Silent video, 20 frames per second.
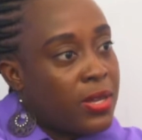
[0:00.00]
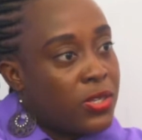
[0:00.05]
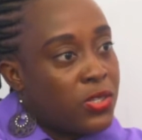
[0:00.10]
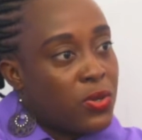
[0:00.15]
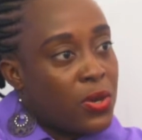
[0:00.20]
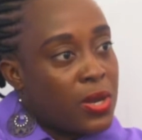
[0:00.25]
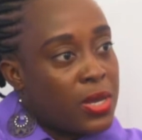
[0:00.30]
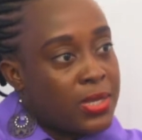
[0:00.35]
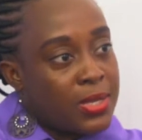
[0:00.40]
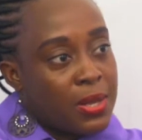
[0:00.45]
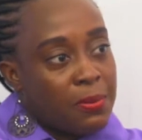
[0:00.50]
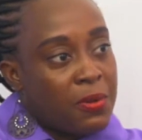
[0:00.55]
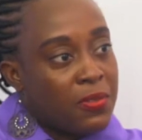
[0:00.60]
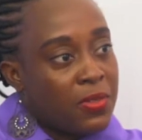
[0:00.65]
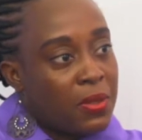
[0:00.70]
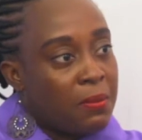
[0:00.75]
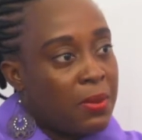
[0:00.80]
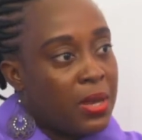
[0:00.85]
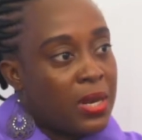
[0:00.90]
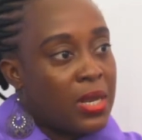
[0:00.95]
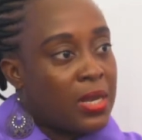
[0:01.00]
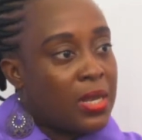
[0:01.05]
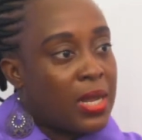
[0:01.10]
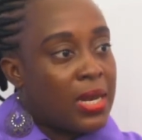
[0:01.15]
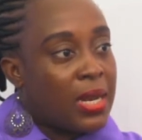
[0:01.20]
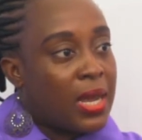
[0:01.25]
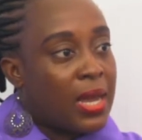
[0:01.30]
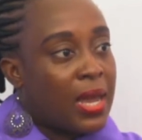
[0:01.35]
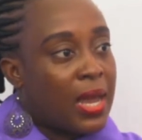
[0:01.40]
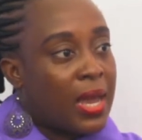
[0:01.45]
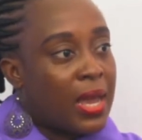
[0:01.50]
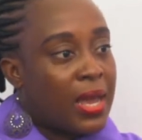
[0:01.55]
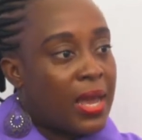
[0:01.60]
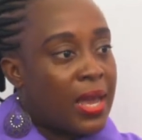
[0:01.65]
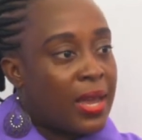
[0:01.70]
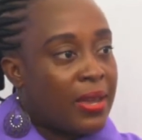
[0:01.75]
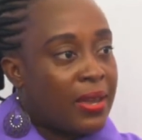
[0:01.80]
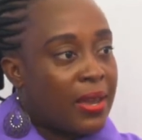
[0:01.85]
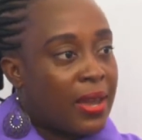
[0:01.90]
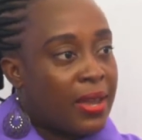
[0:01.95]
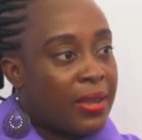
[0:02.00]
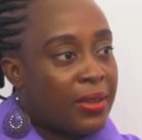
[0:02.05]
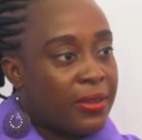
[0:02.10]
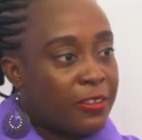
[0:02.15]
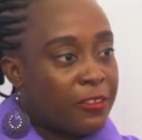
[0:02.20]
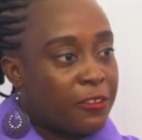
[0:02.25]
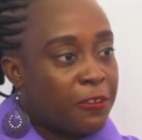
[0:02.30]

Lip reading: enjoy some of the money that I do.